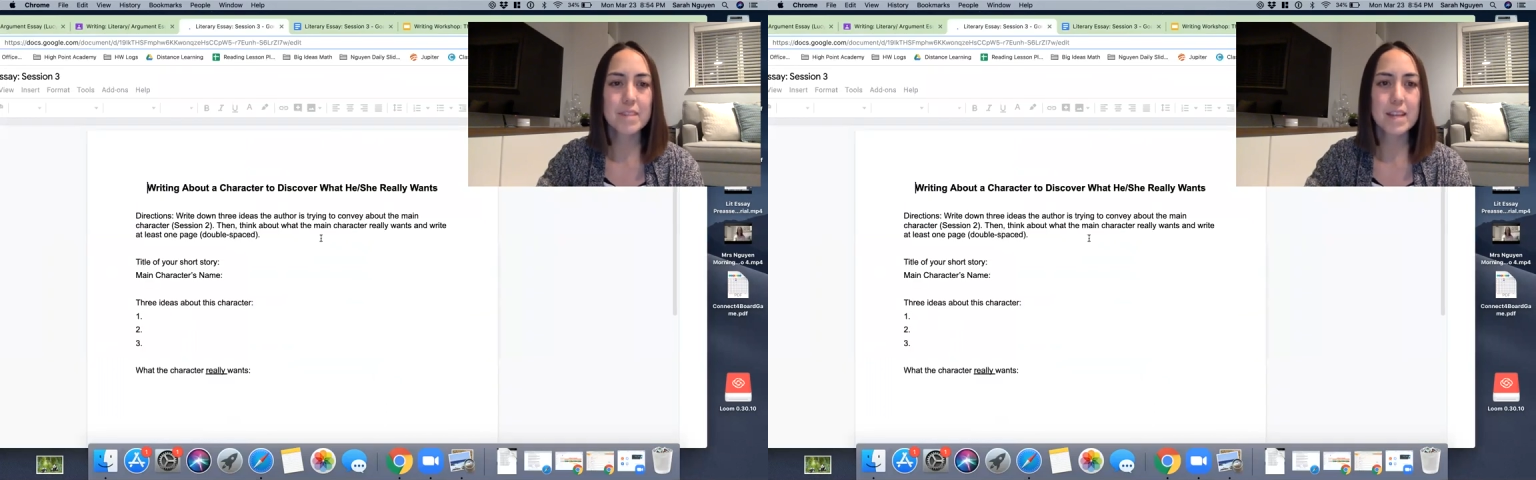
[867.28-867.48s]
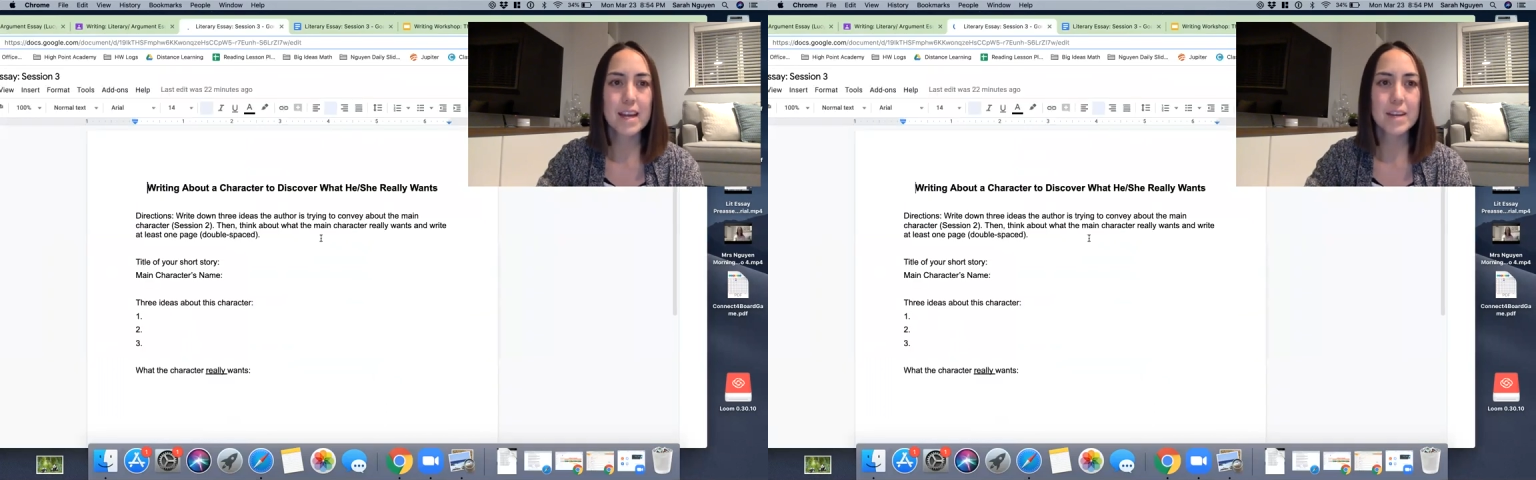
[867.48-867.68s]

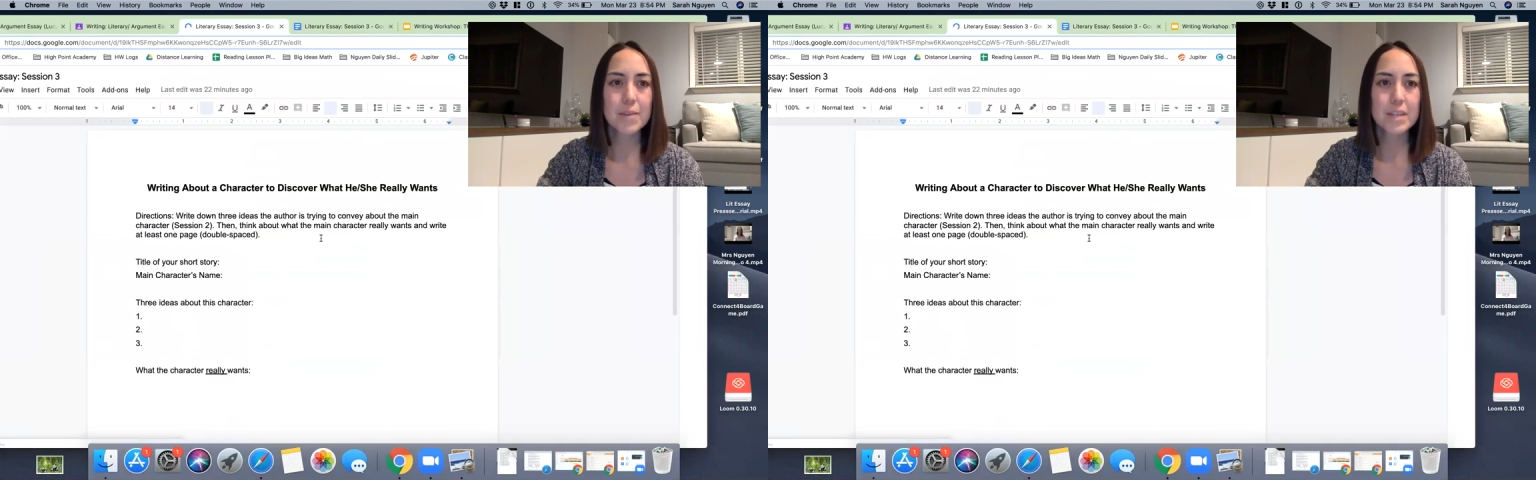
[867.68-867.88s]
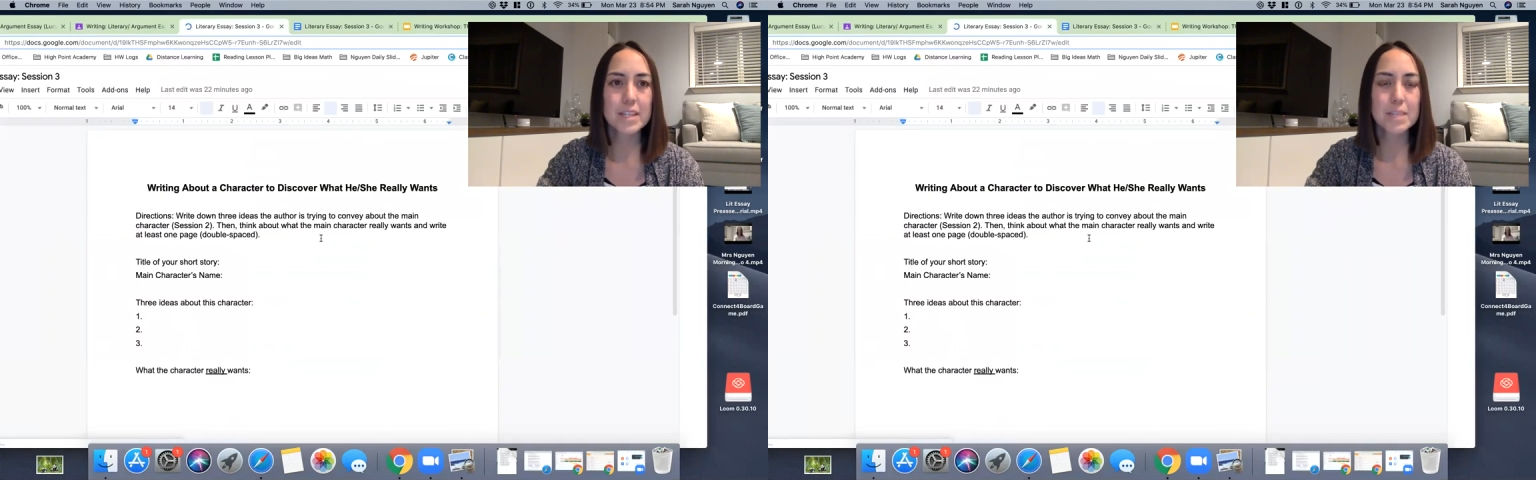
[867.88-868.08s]
and it
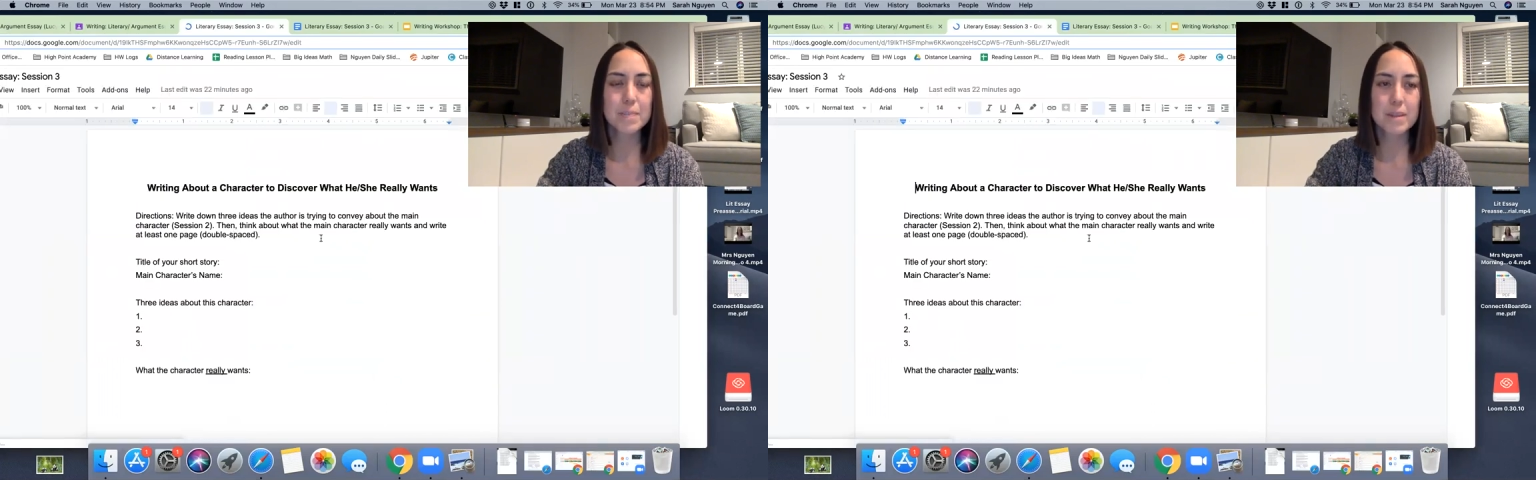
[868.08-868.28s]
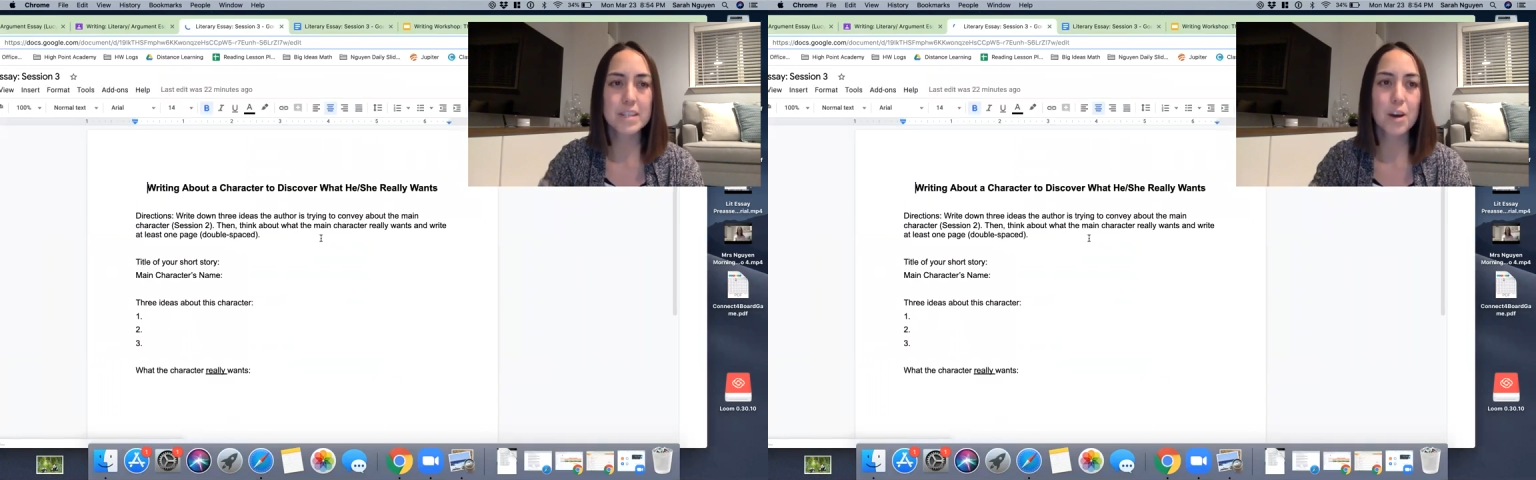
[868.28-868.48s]
really
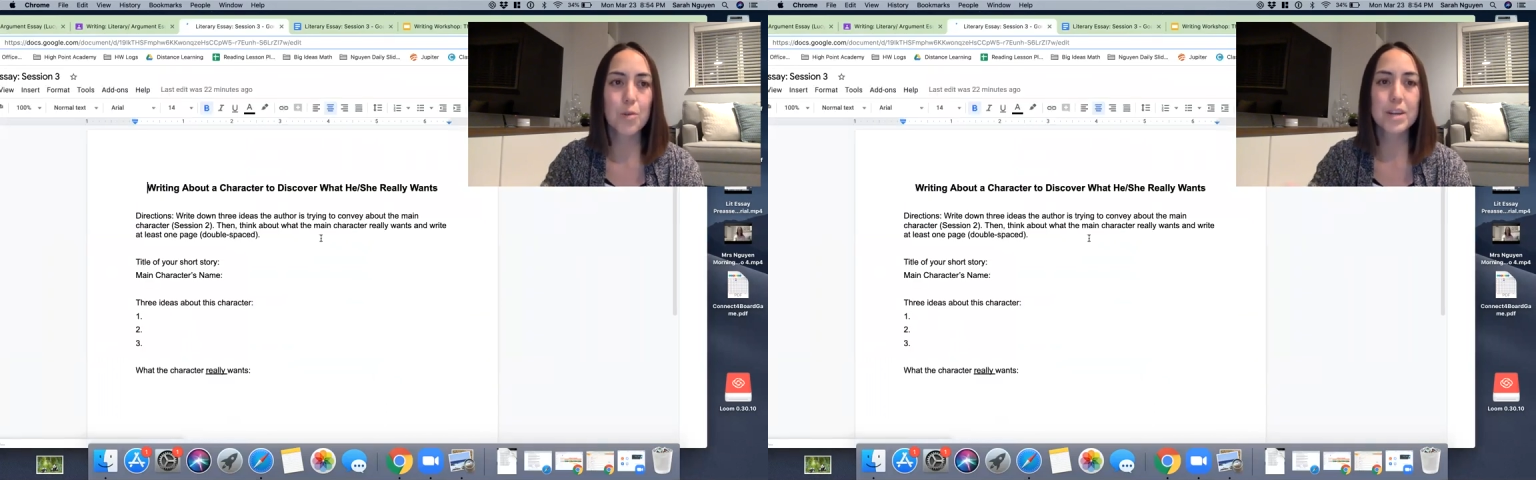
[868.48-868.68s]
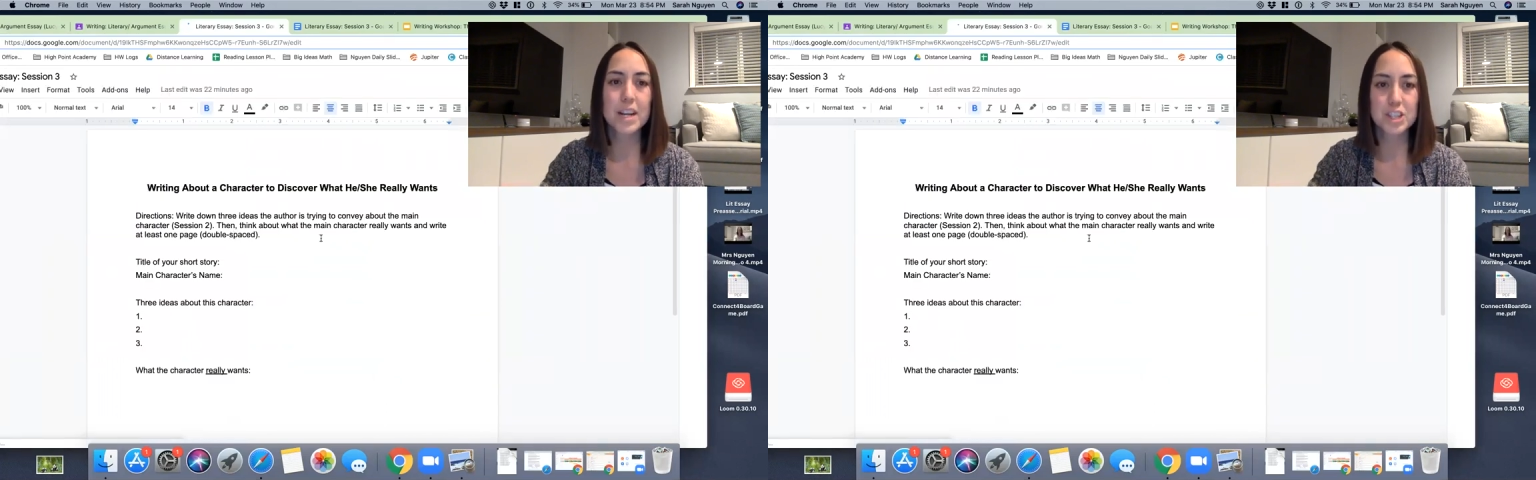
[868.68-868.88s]
spells
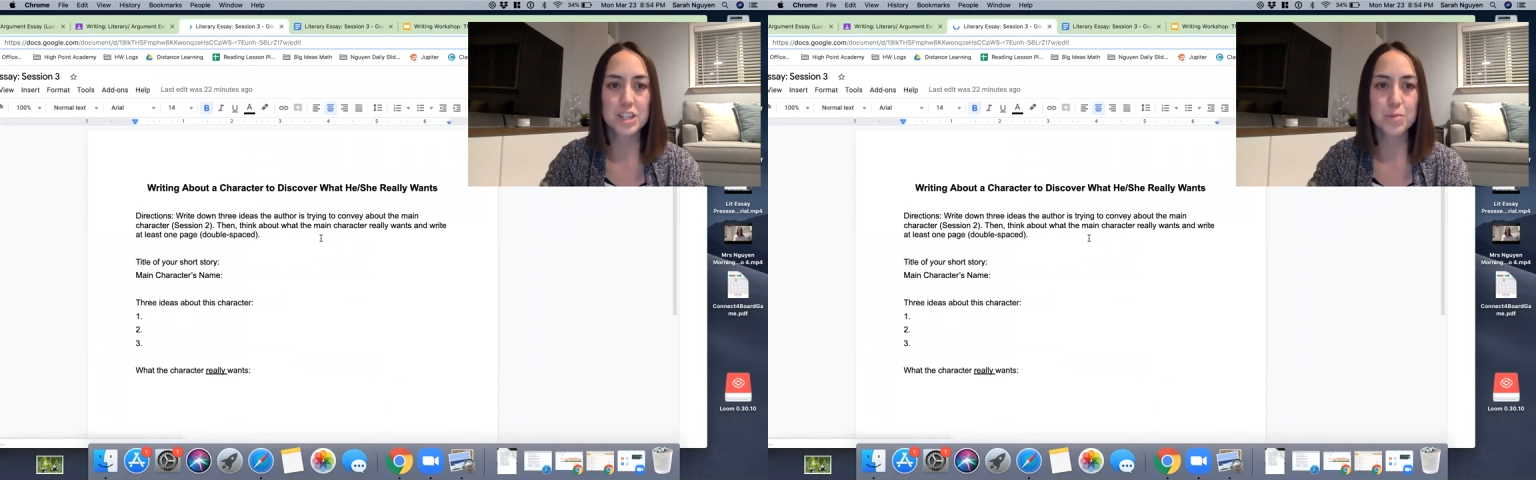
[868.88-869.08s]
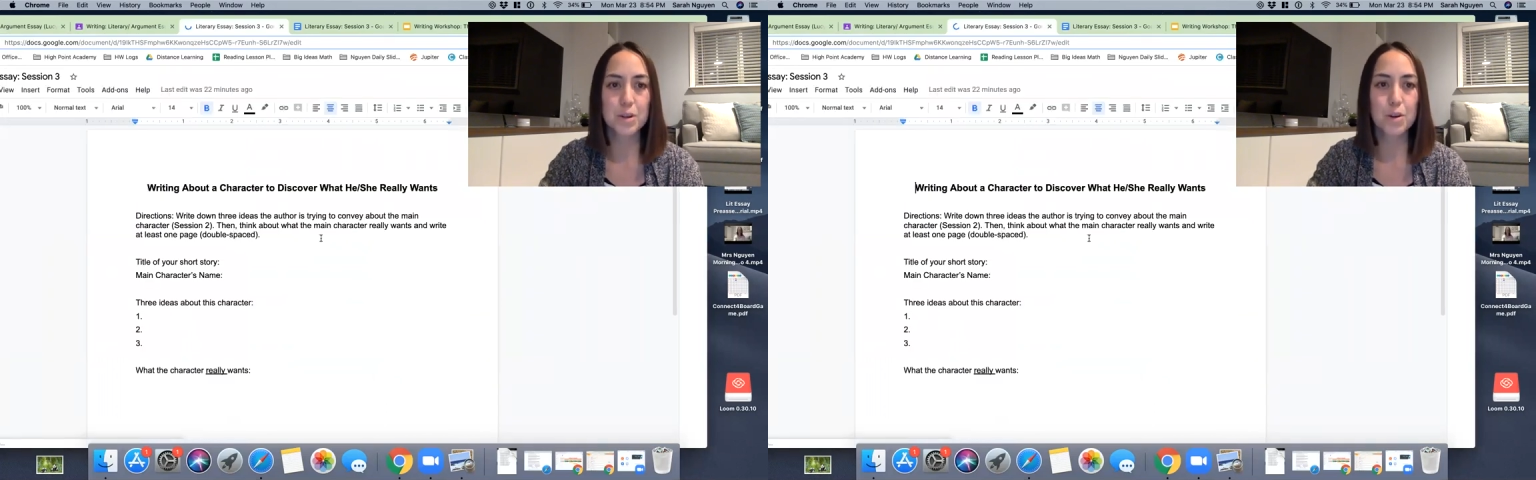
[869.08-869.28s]
out what I
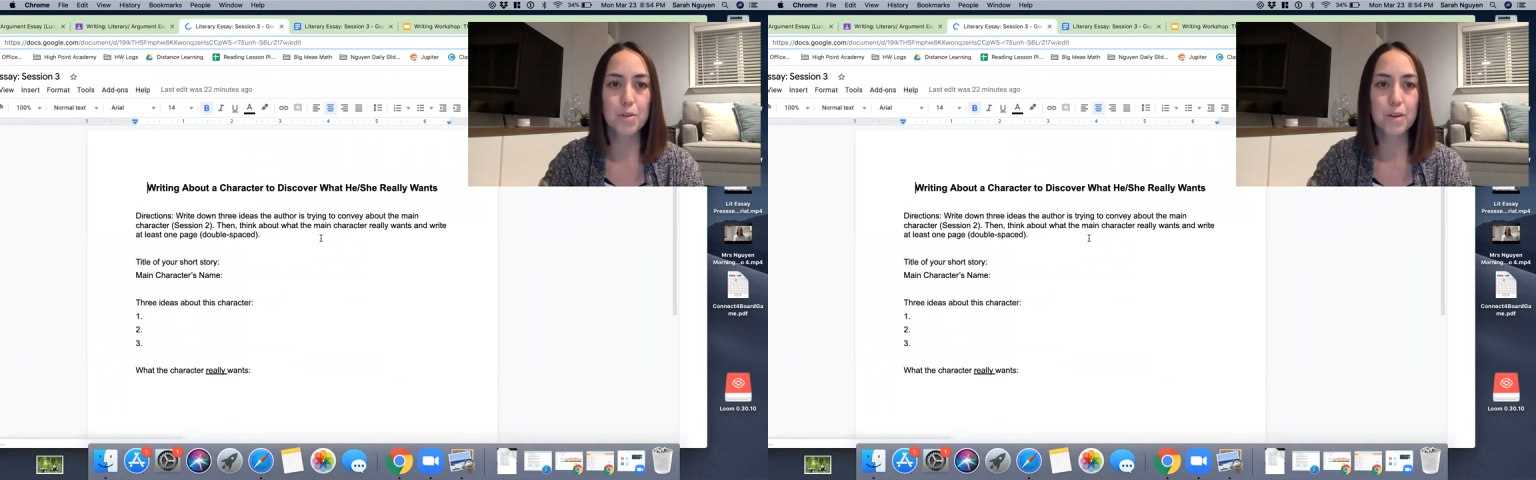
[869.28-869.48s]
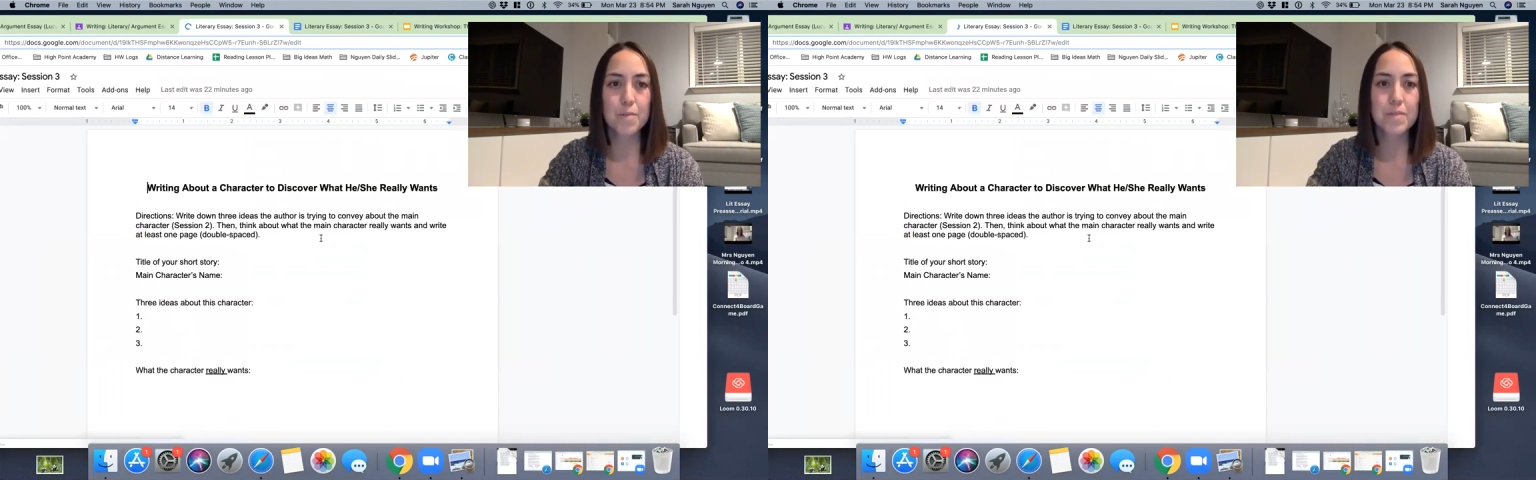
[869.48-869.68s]
just went
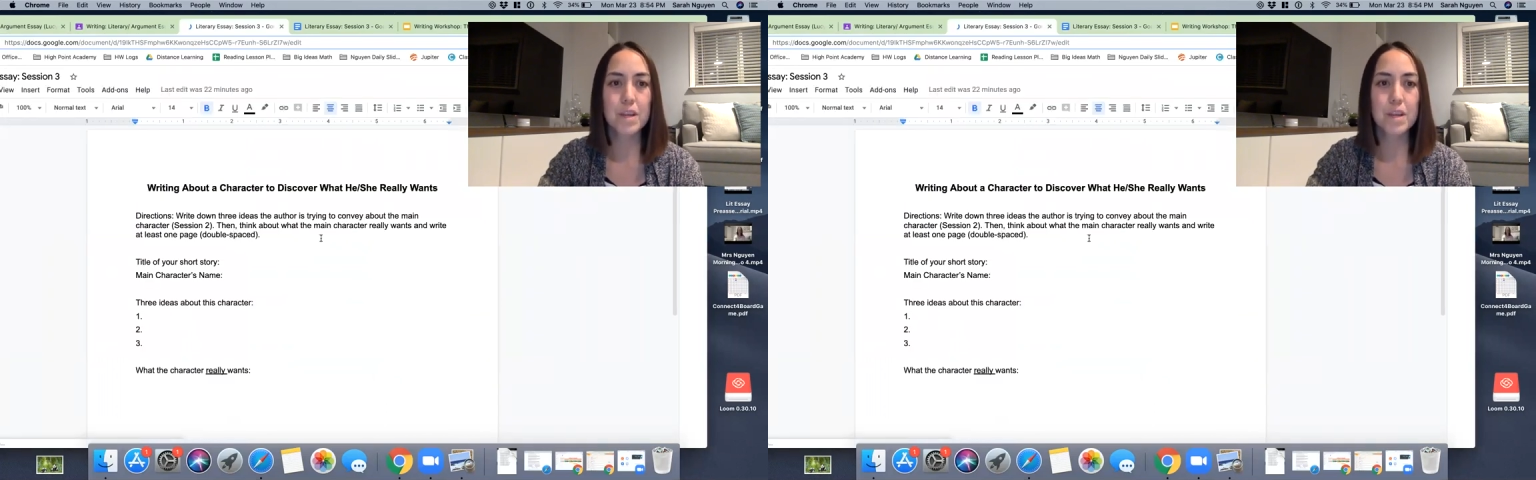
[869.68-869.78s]
over.